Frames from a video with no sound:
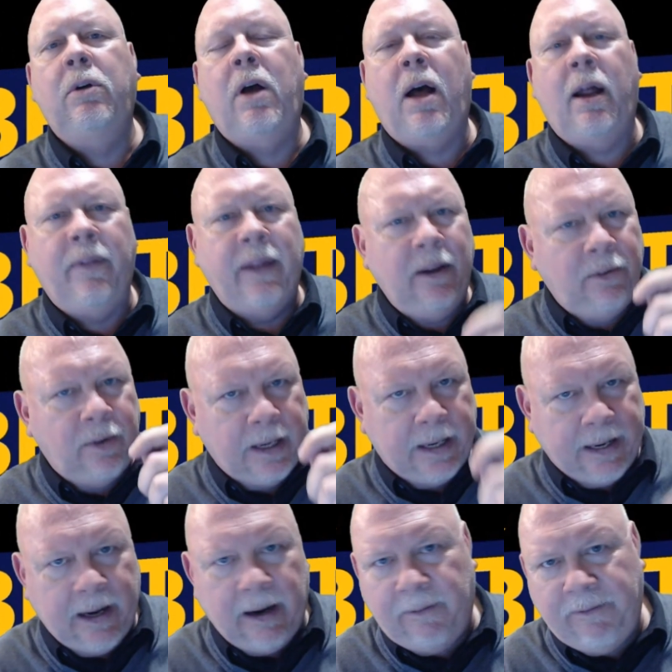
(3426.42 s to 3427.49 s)
on these
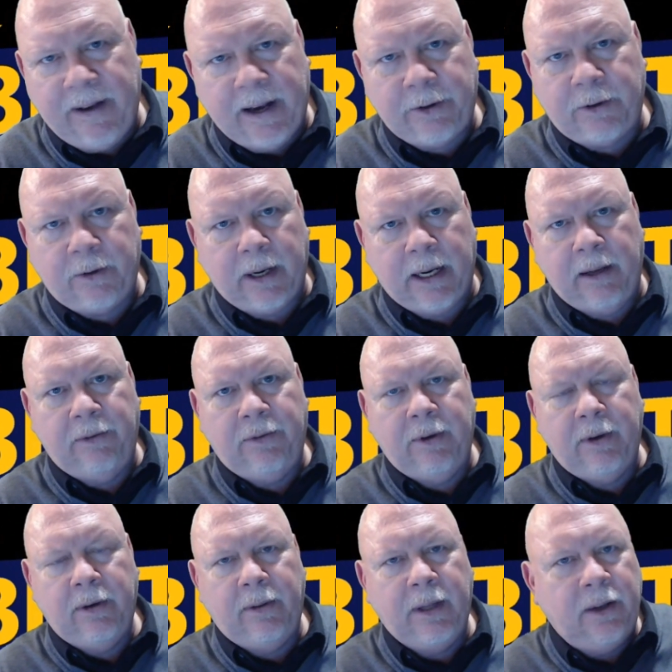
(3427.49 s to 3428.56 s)
little victories,
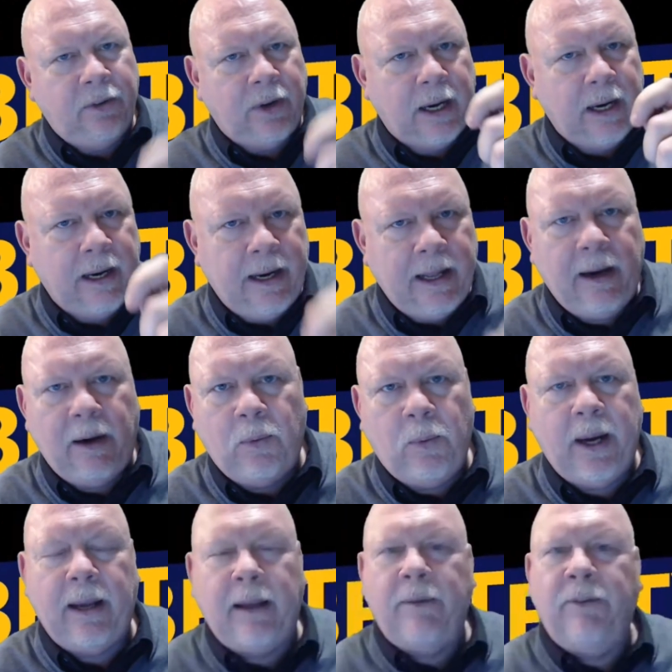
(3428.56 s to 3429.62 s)
these little
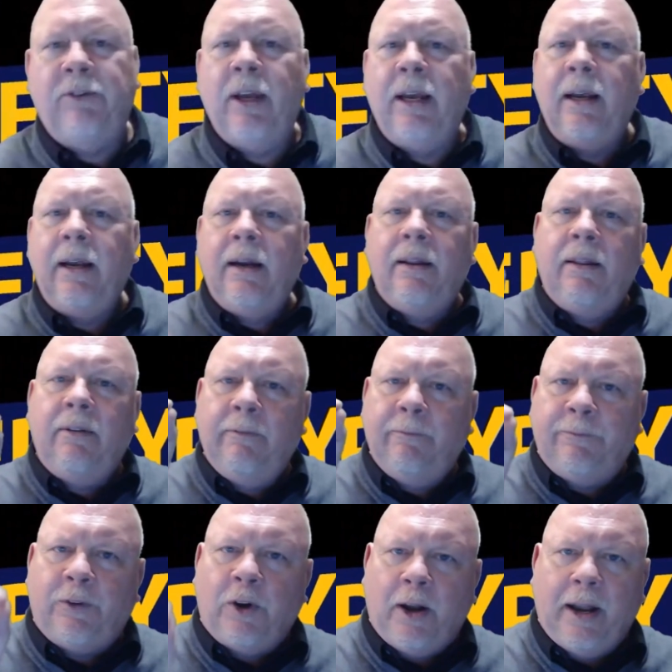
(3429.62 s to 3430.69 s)
wins
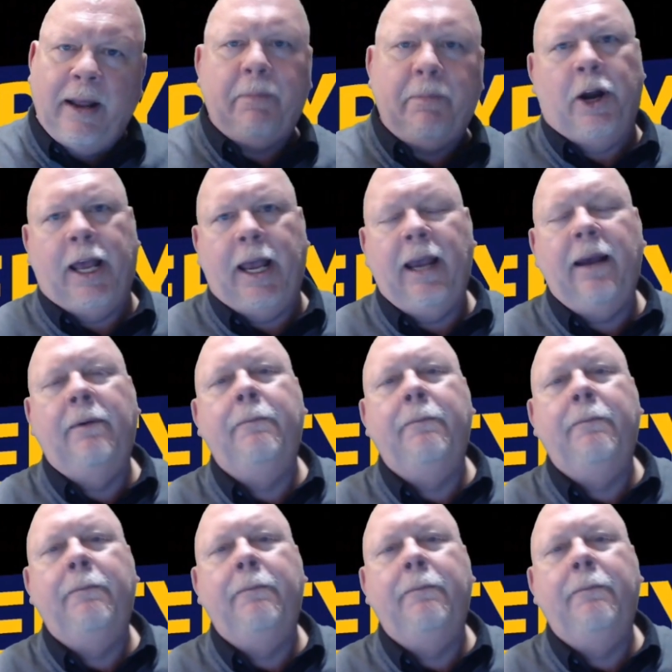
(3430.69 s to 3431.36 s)
for liberty,